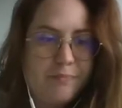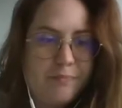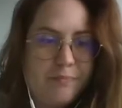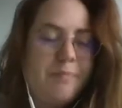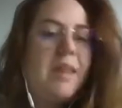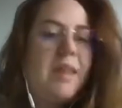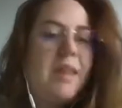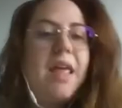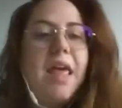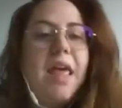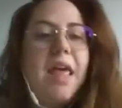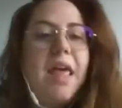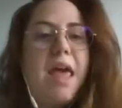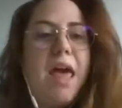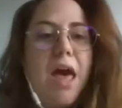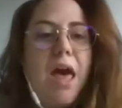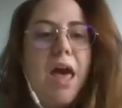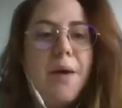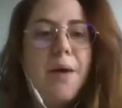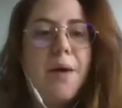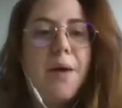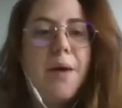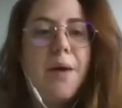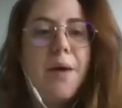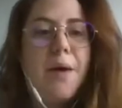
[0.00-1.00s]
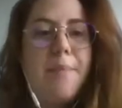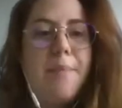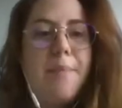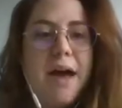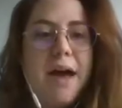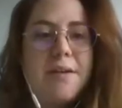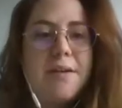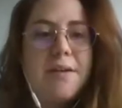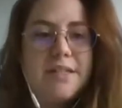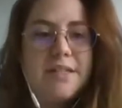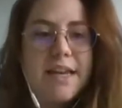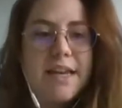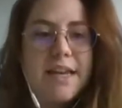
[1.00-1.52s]
About the
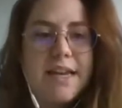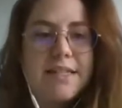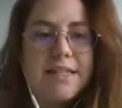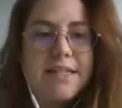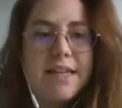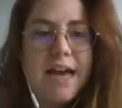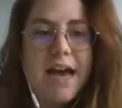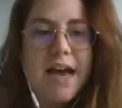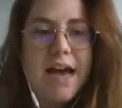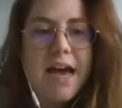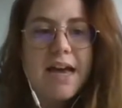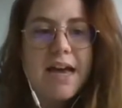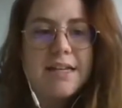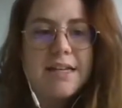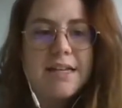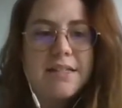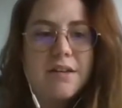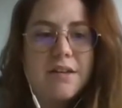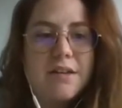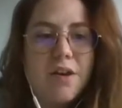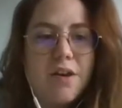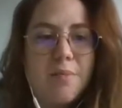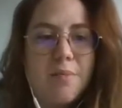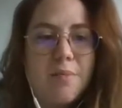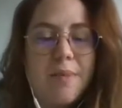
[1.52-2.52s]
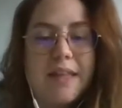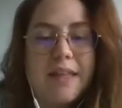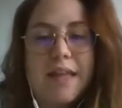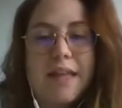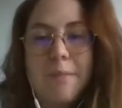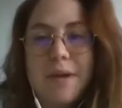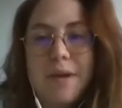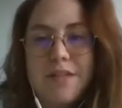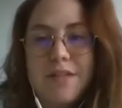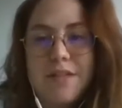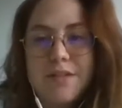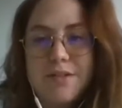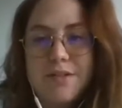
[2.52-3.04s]
context, as Bernard Mathieu
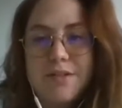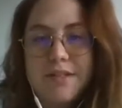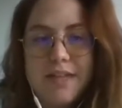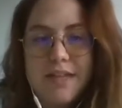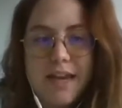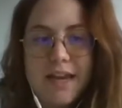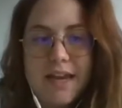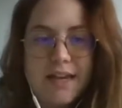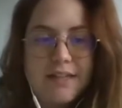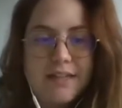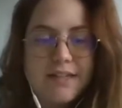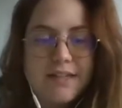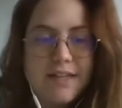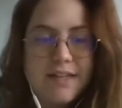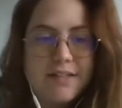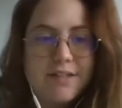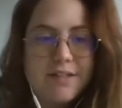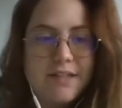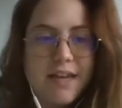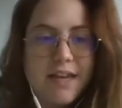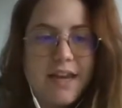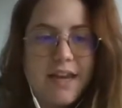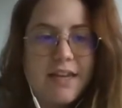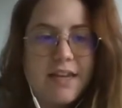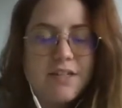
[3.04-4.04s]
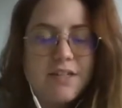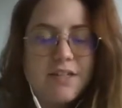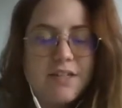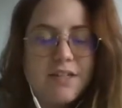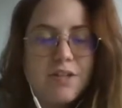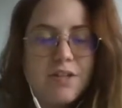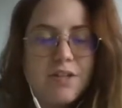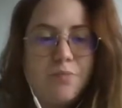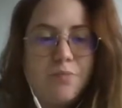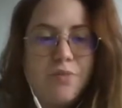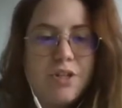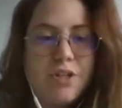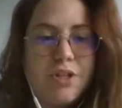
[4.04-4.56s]
said yesterday, the
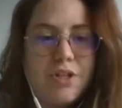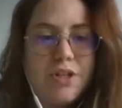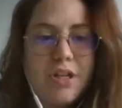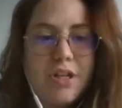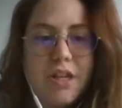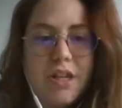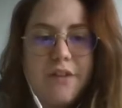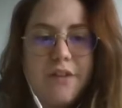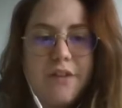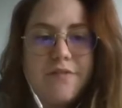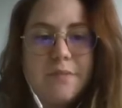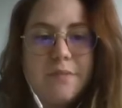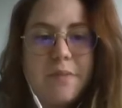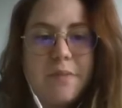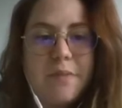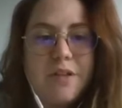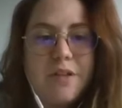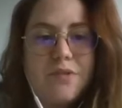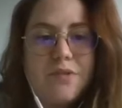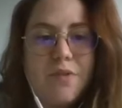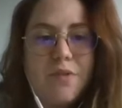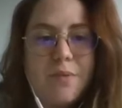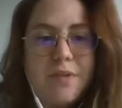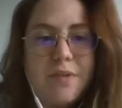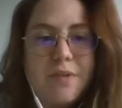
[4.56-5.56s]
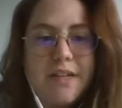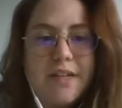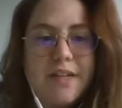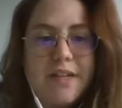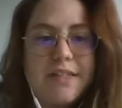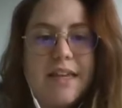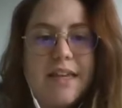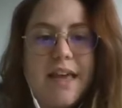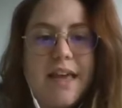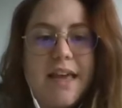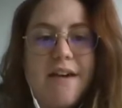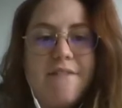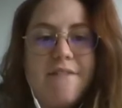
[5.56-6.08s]
production of cement represents
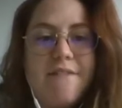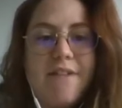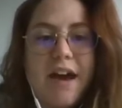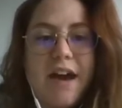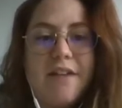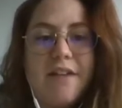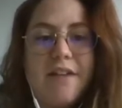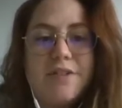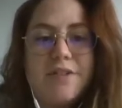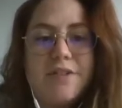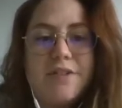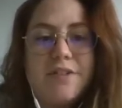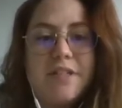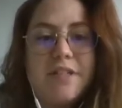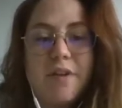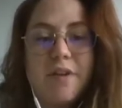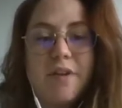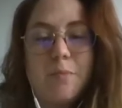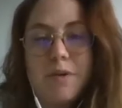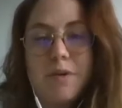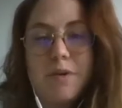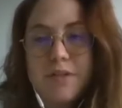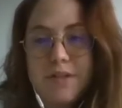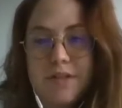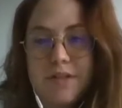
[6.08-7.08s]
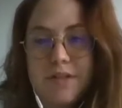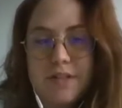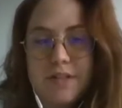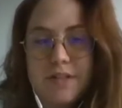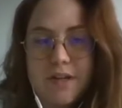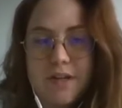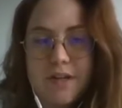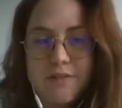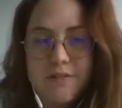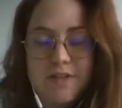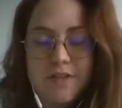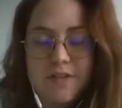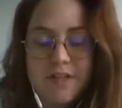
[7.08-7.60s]
5 to 7%
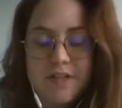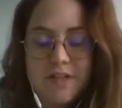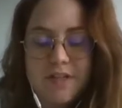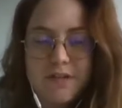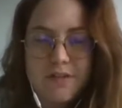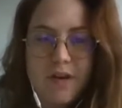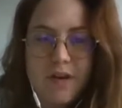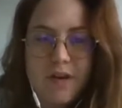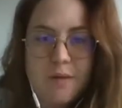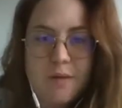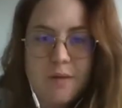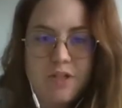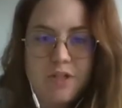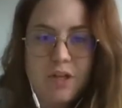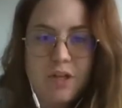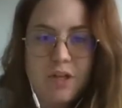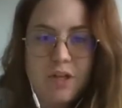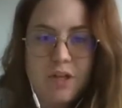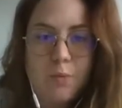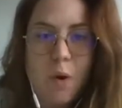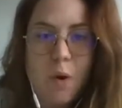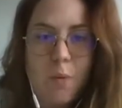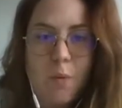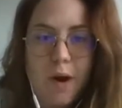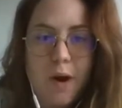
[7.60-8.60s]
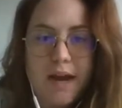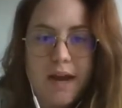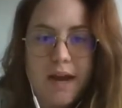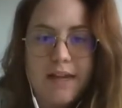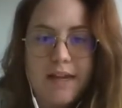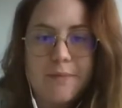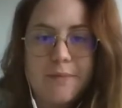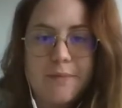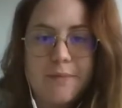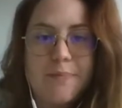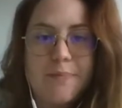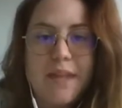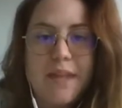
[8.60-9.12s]
of CO2 emission
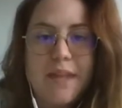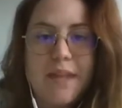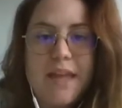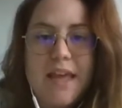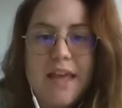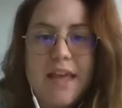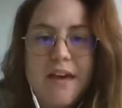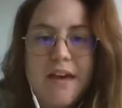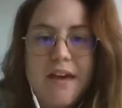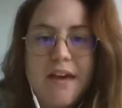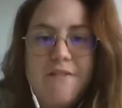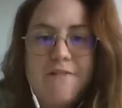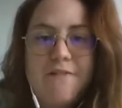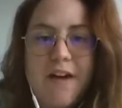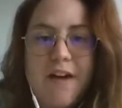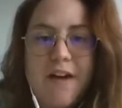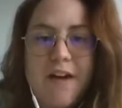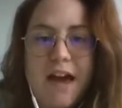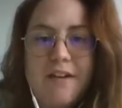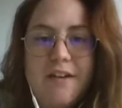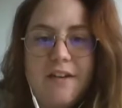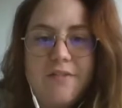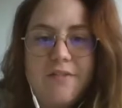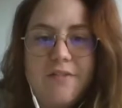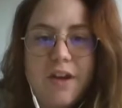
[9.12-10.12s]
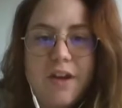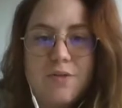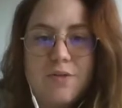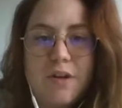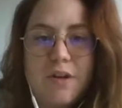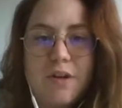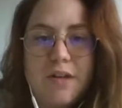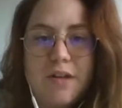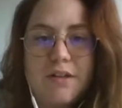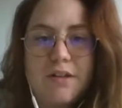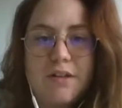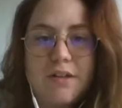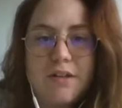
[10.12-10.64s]
worldwide.
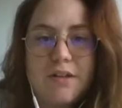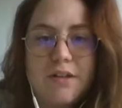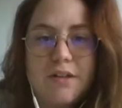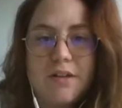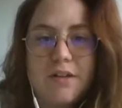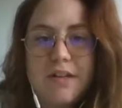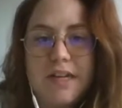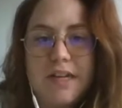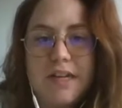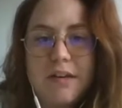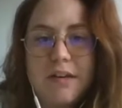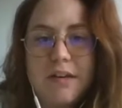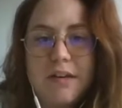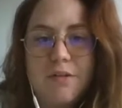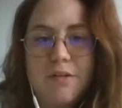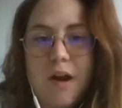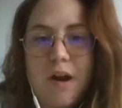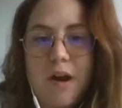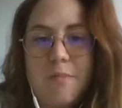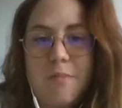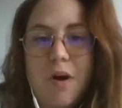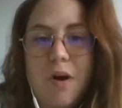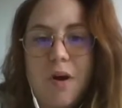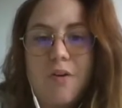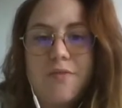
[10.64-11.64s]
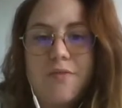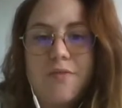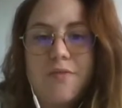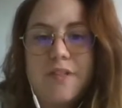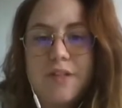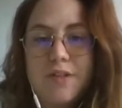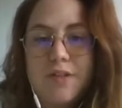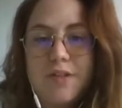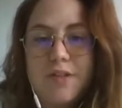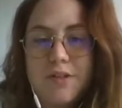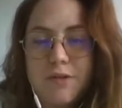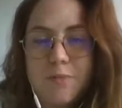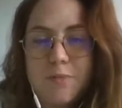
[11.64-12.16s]
500 kilograms of
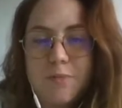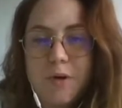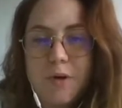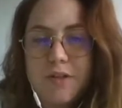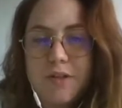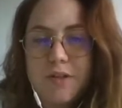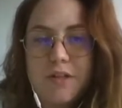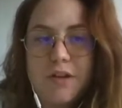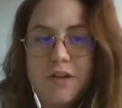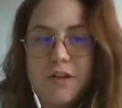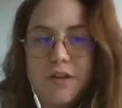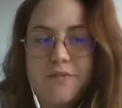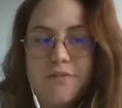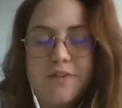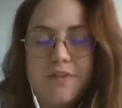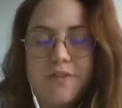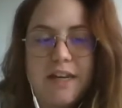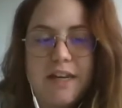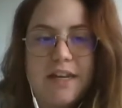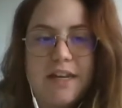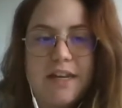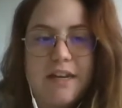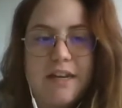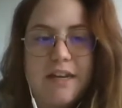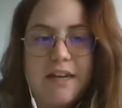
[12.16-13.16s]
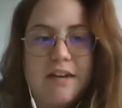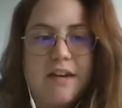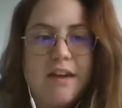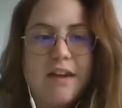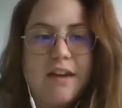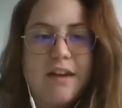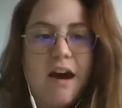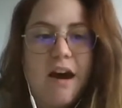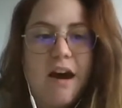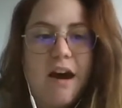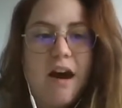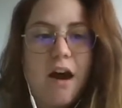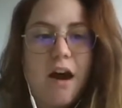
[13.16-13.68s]
CO2 per ton of clinker
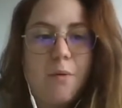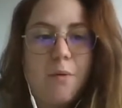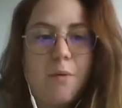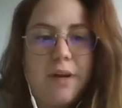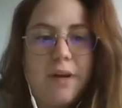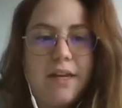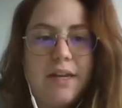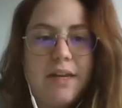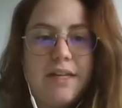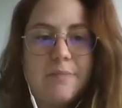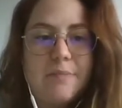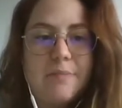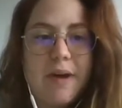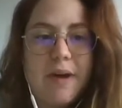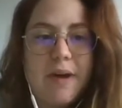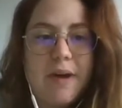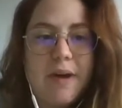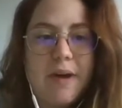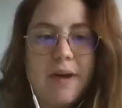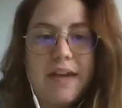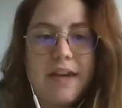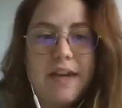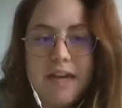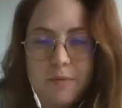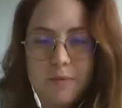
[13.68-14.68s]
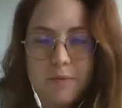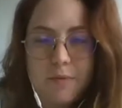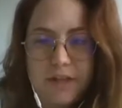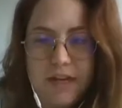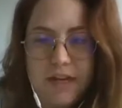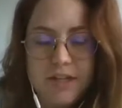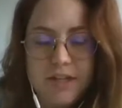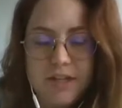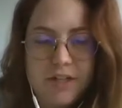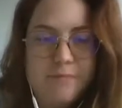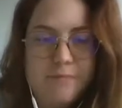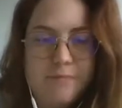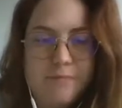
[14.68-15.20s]
are released by
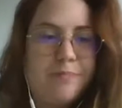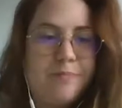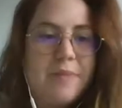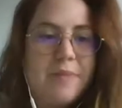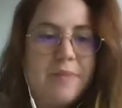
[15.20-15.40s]
decarbonation.